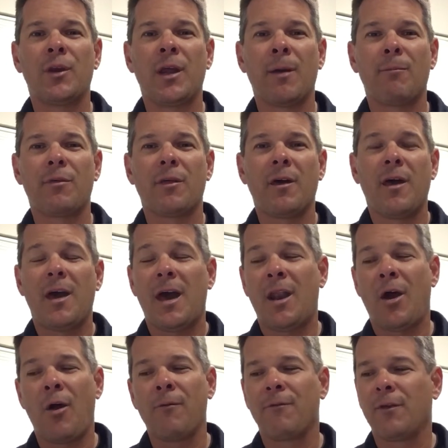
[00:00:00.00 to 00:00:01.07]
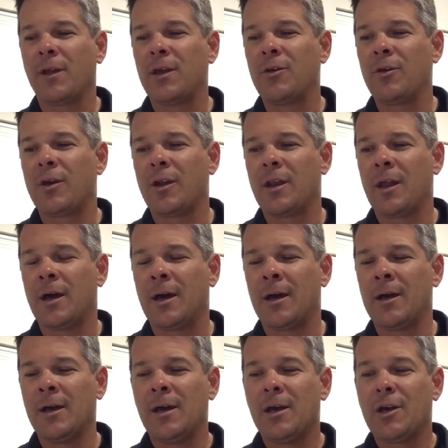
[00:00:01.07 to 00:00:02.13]
depth, and hopefully you can
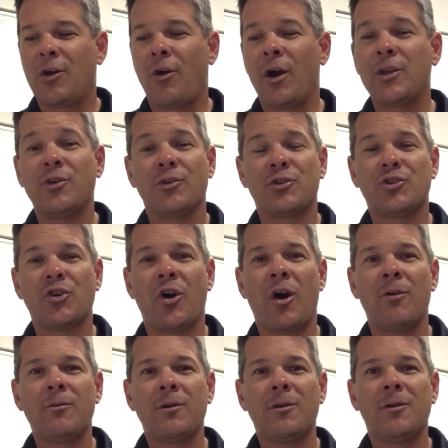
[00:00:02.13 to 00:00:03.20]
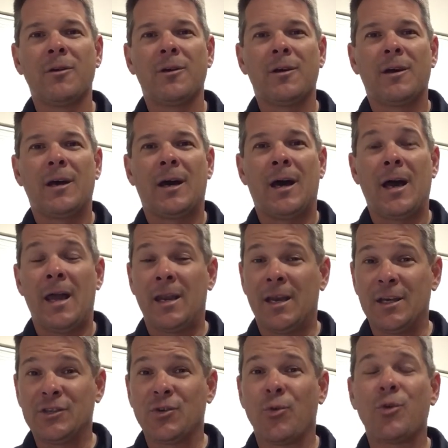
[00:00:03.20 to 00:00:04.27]
guide your child, and it
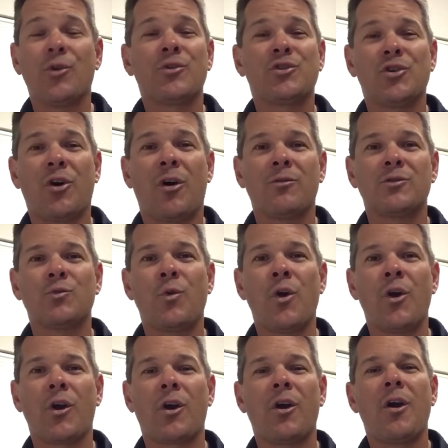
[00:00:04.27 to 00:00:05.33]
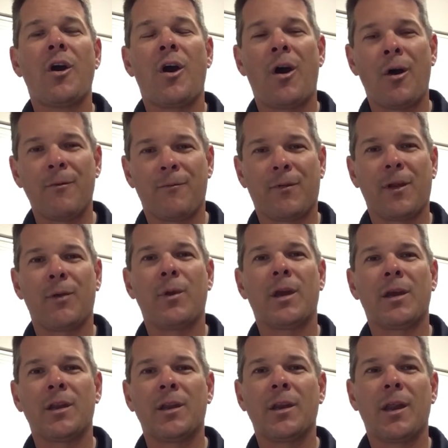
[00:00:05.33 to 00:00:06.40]
is all your child's work. Hopefully
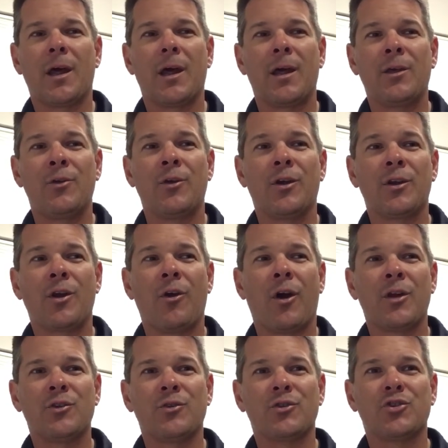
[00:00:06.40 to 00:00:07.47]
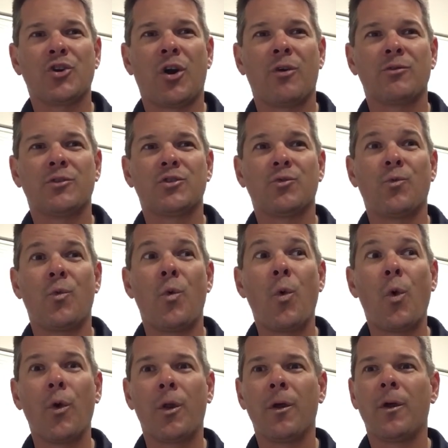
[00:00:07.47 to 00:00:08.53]
you can guide your child
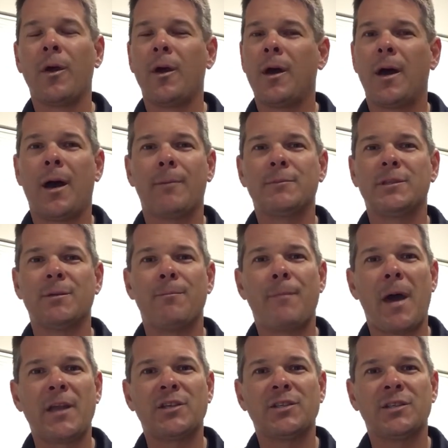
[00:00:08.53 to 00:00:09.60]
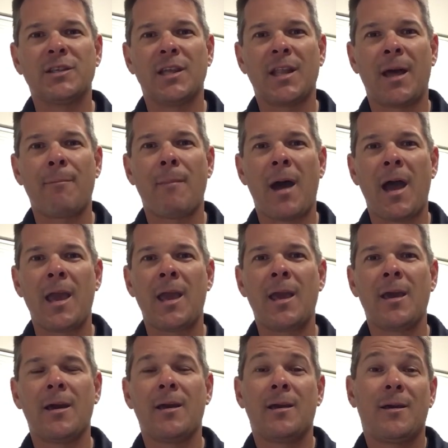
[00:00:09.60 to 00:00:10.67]
toward some badges that they may
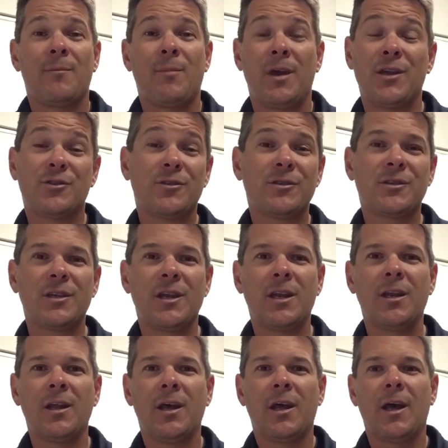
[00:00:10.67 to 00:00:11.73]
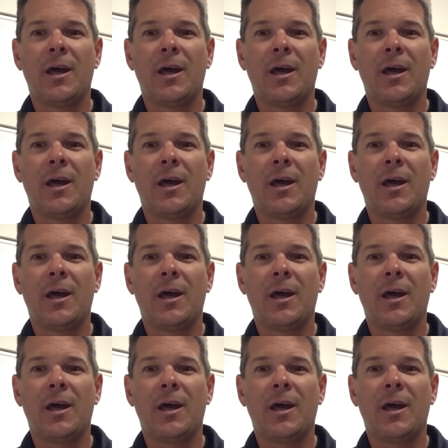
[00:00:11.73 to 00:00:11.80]
be interested in,